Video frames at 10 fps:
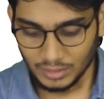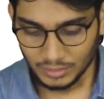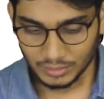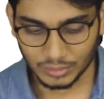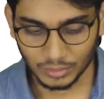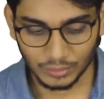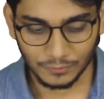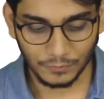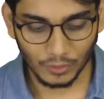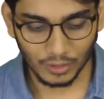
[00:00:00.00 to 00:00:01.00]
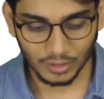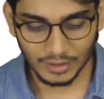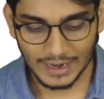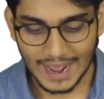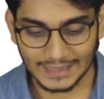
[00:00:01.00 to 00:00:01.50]
So 4
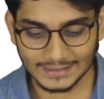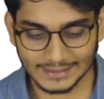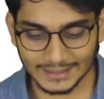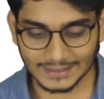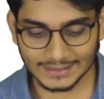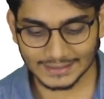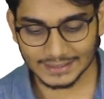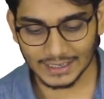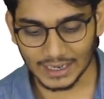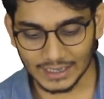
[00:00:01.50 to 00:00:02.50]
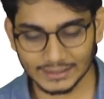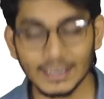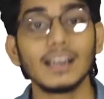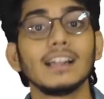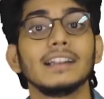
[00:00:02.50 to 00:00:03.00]
and 6 are
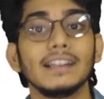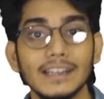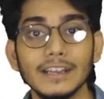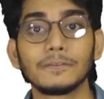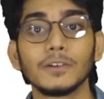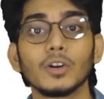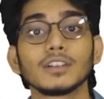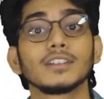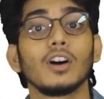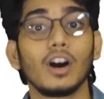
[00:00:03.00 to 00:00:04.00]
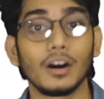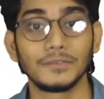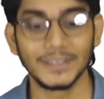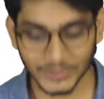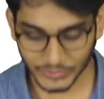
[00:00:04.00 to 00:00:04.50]
the leaf nodes of
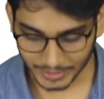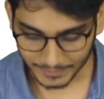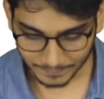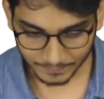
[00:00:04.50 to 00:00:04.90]
this tree.